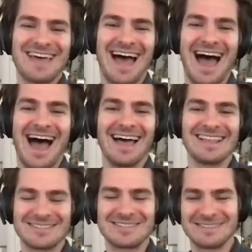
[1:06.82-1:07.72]
that.
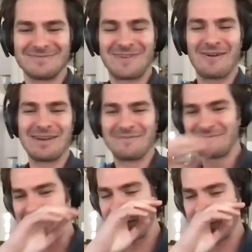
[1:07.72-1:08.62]
That's very,
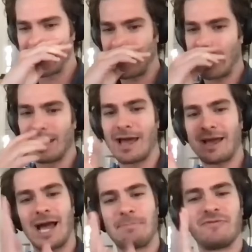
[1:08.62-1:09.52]
very. I like
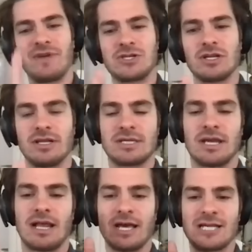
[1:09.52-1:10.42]
hypervigilance.
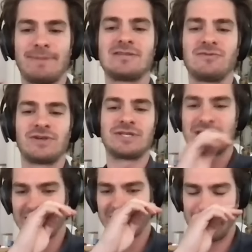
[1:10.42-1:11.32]
I like
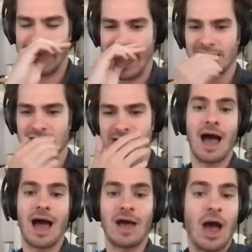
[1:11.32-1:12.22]
specificity of plans.
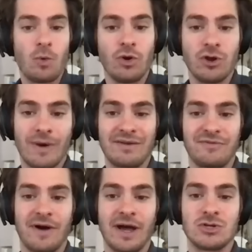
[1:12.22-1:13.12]
I, I wouldn't know where to
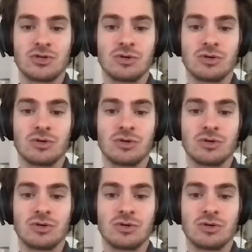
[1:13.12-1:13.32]
find